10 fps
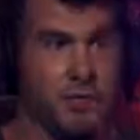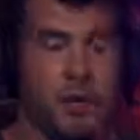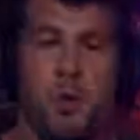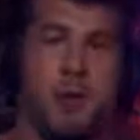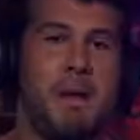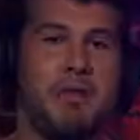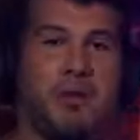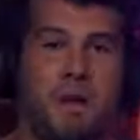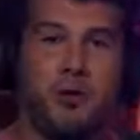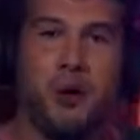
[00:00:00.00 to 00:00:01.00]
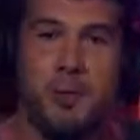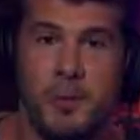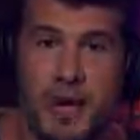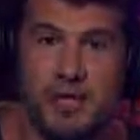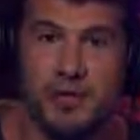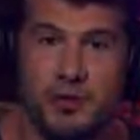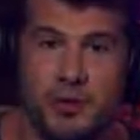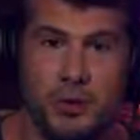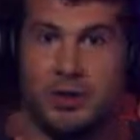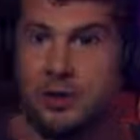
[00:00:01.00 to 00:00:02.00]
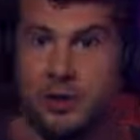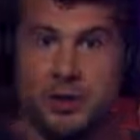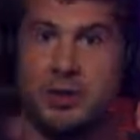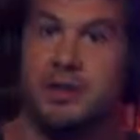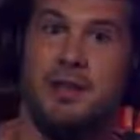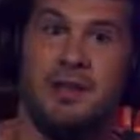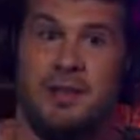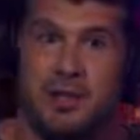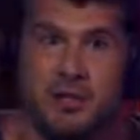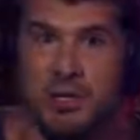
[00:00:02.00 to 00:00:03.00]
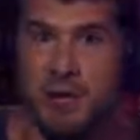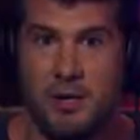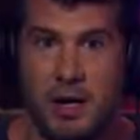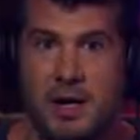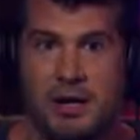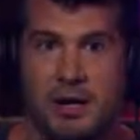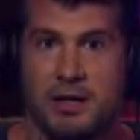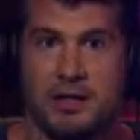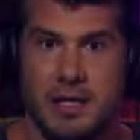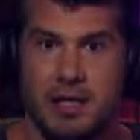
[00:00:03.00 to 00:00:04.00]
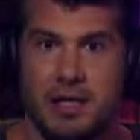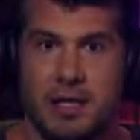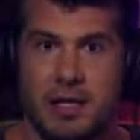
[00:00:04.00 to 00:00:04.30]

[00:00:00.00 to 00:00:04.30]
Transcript: well, what about the big corporations who are selling you your marijuana now that it's legal?